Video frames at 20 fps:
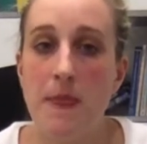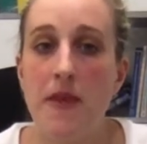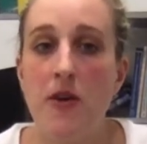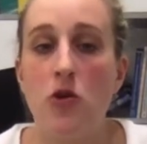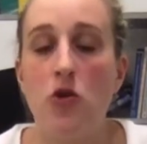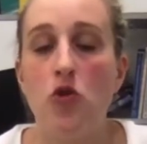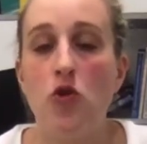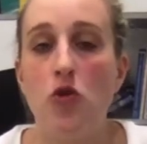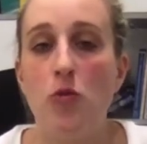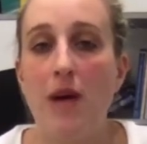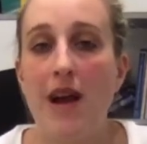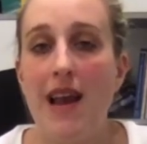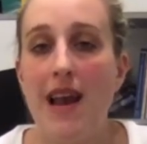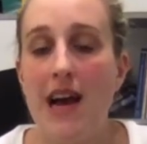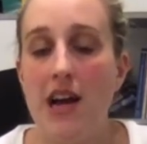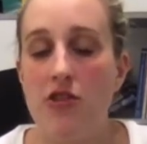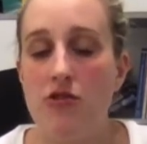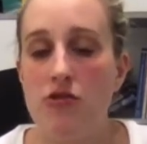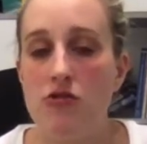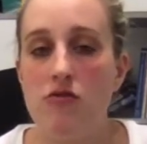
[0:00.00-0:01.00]
or
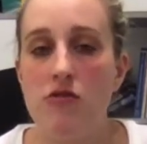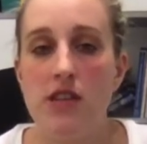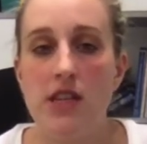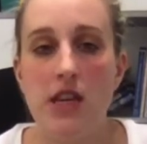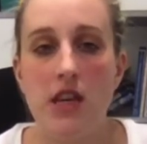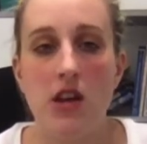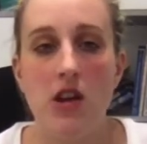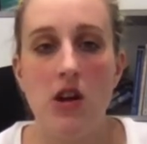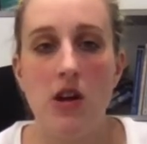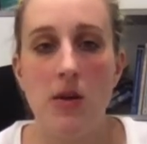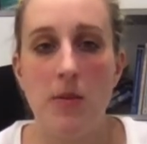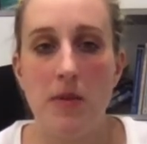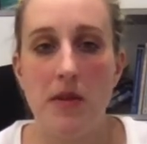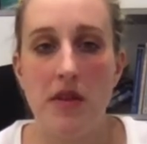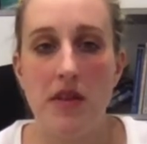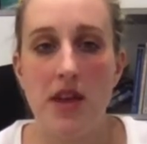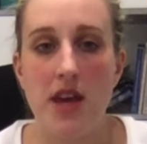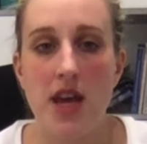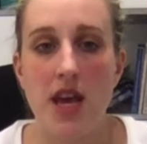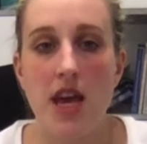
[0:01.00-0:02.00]
bilateral
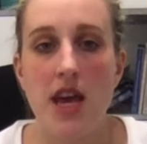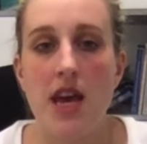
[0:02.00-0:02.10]
radiculopathy